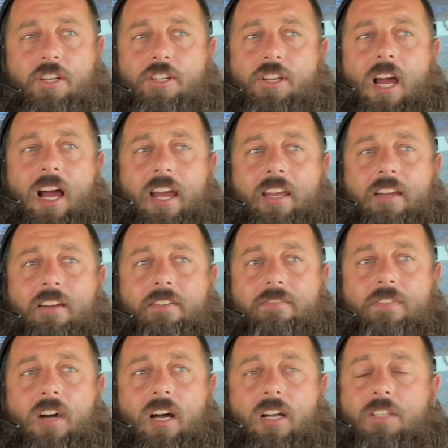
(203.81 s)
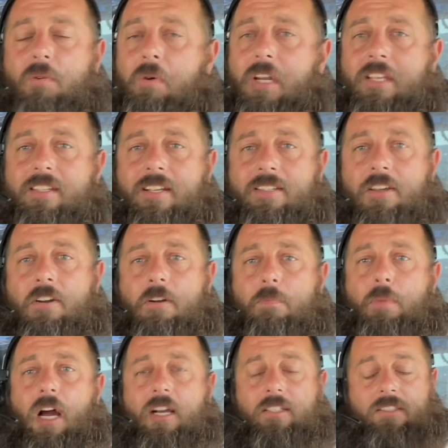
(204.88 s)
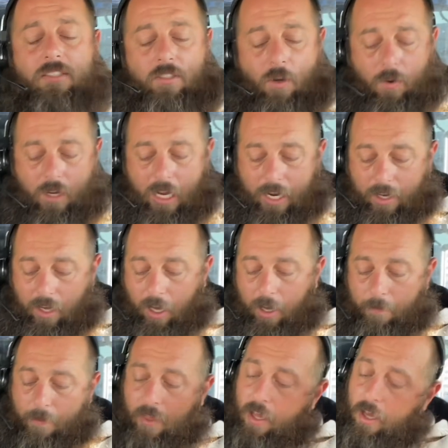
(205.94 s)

shy of $2,600 going on up.